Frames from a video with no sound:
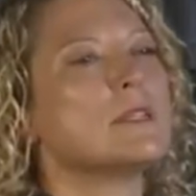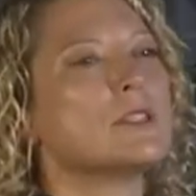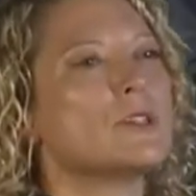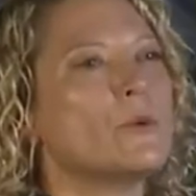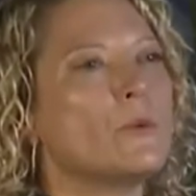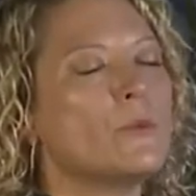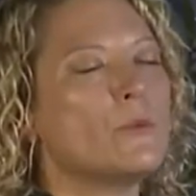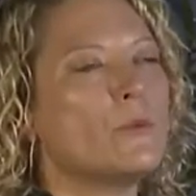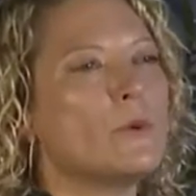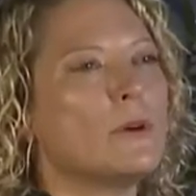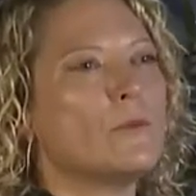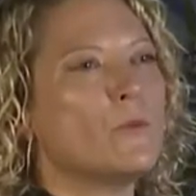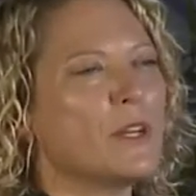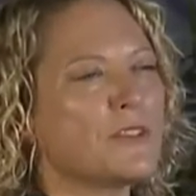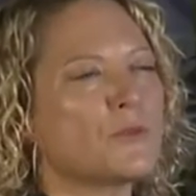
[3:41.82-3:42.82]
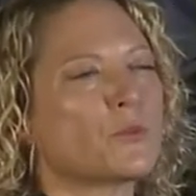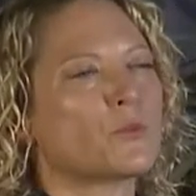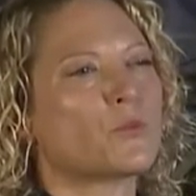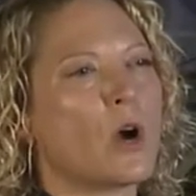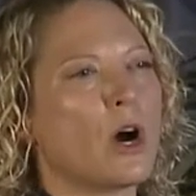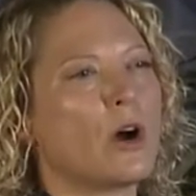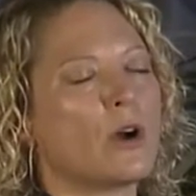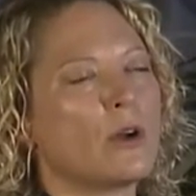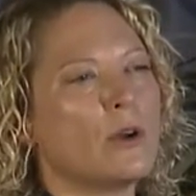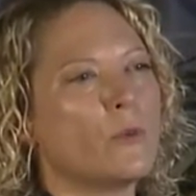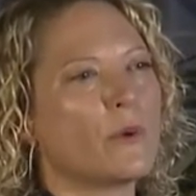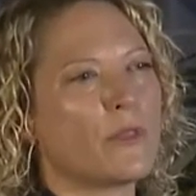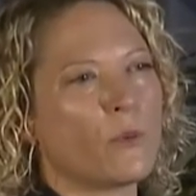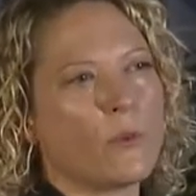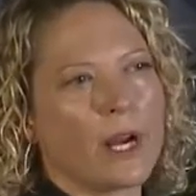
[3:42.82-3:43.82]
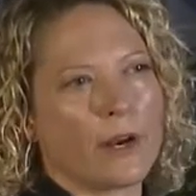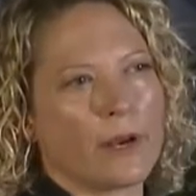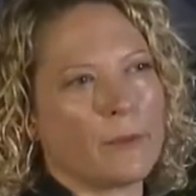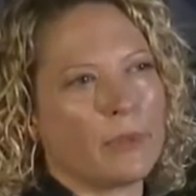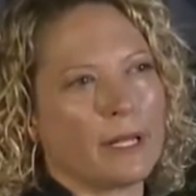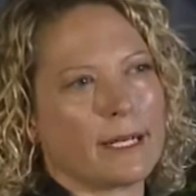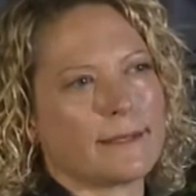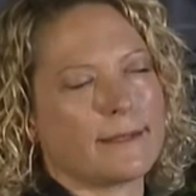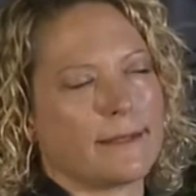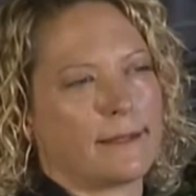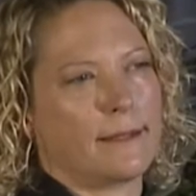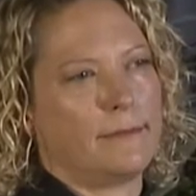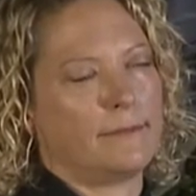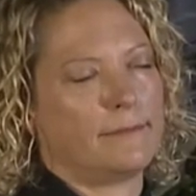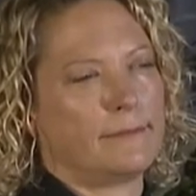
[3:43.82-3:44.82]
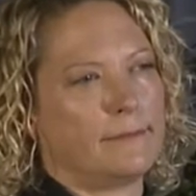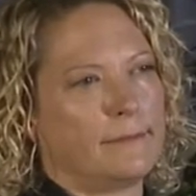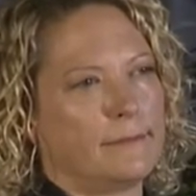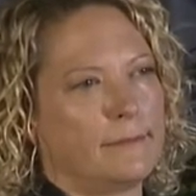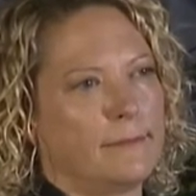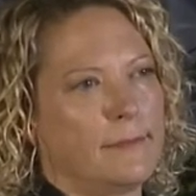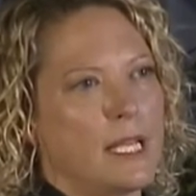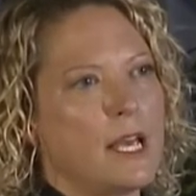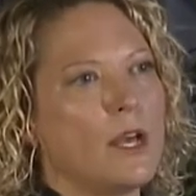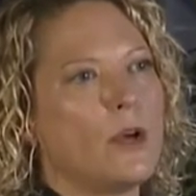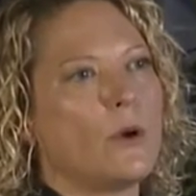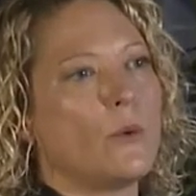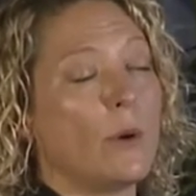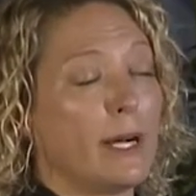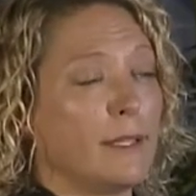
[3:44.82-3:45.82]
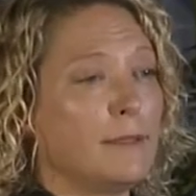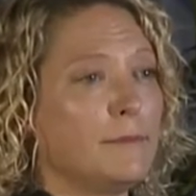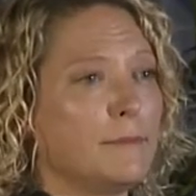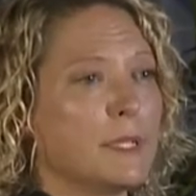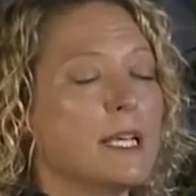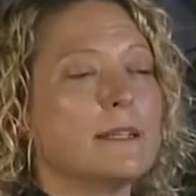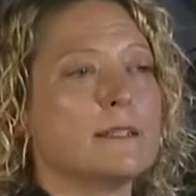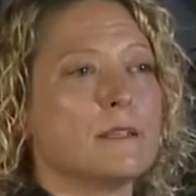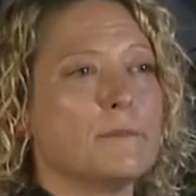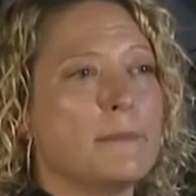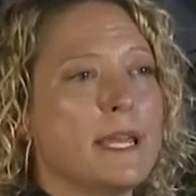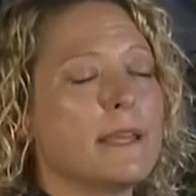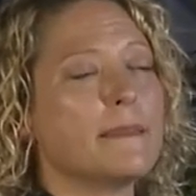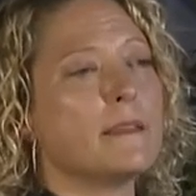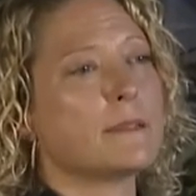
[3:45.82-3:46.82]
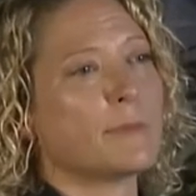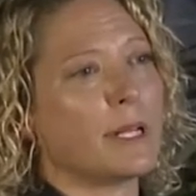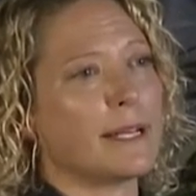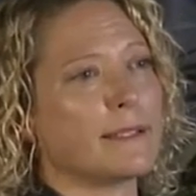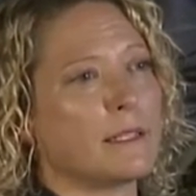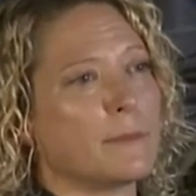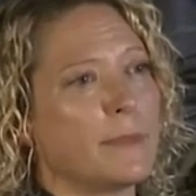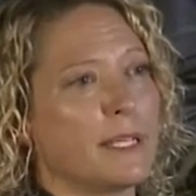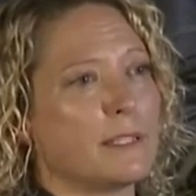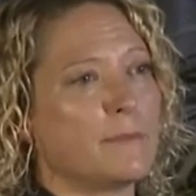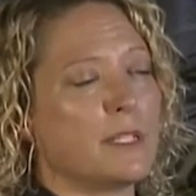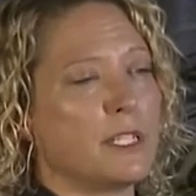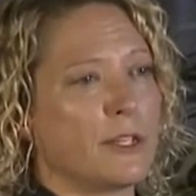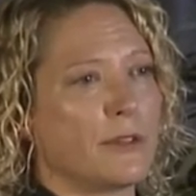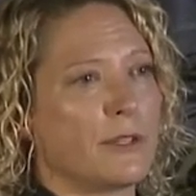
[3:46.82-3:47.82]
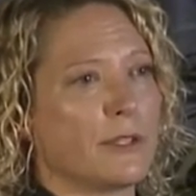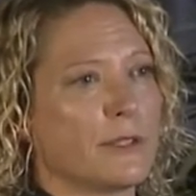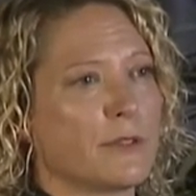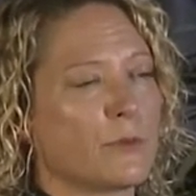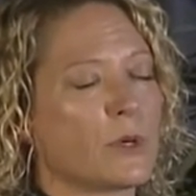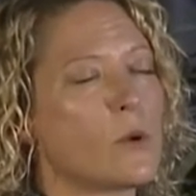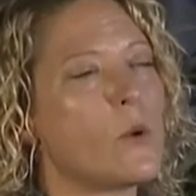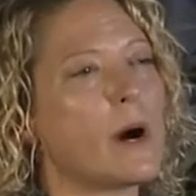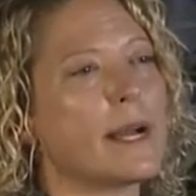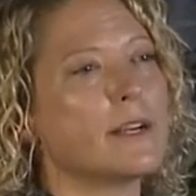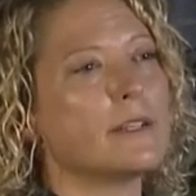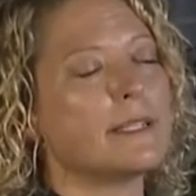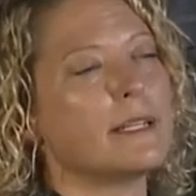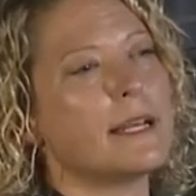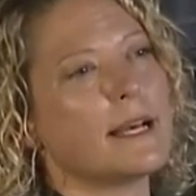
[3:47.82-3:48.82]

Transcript: So what's wrong with wearing plastic? Well, to make these plastic-based materials requires an